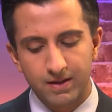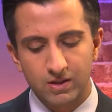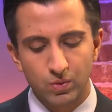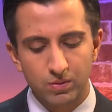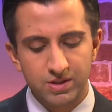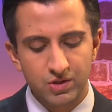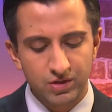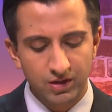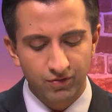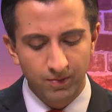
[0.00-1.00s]
Because what was
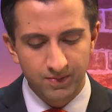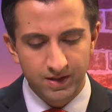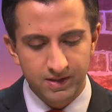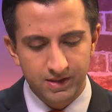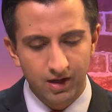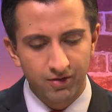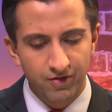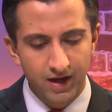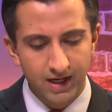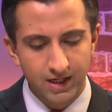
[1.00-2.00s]
interesting from this
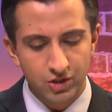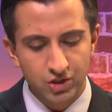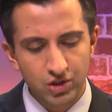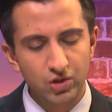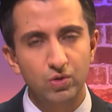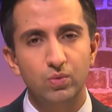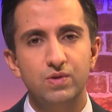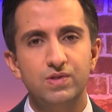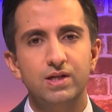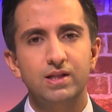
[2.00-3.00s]
survey too
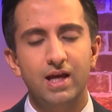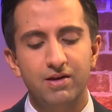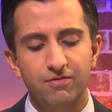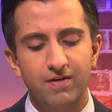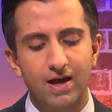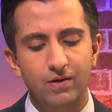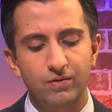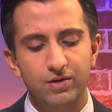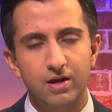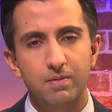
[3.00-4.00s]
was that they
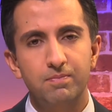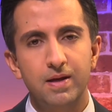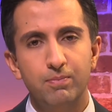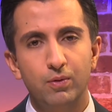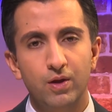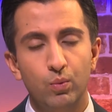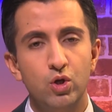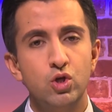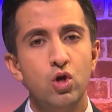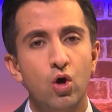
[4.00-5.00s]
found that people that
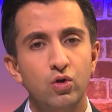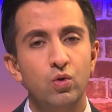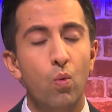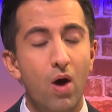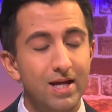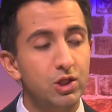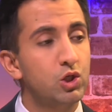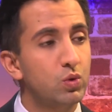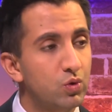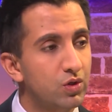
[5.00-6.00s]
were non-white,
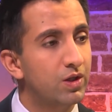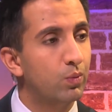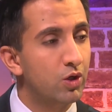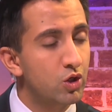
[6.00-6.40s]
children that